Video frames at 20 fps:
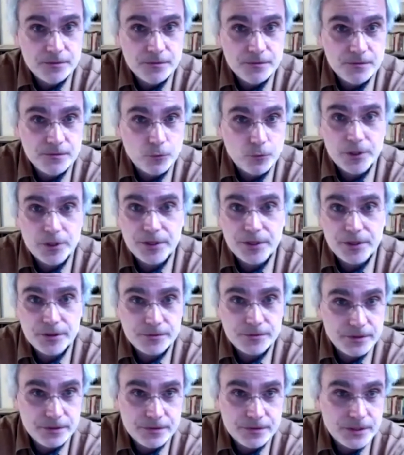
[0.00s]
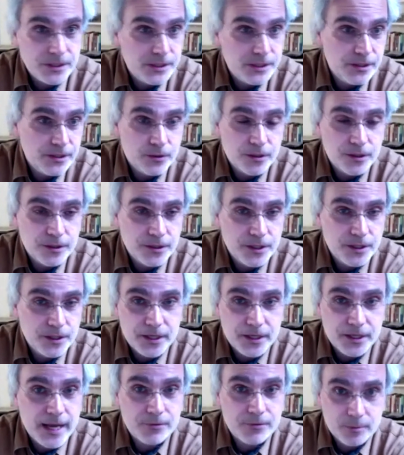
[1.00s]
40 or 50 or an
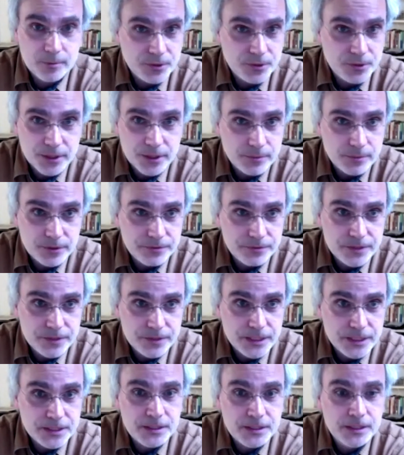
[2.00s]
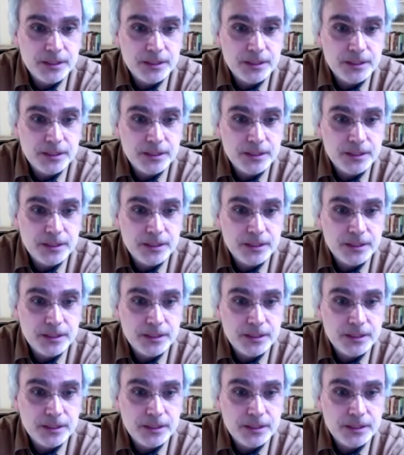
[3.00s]
uncountable number of these.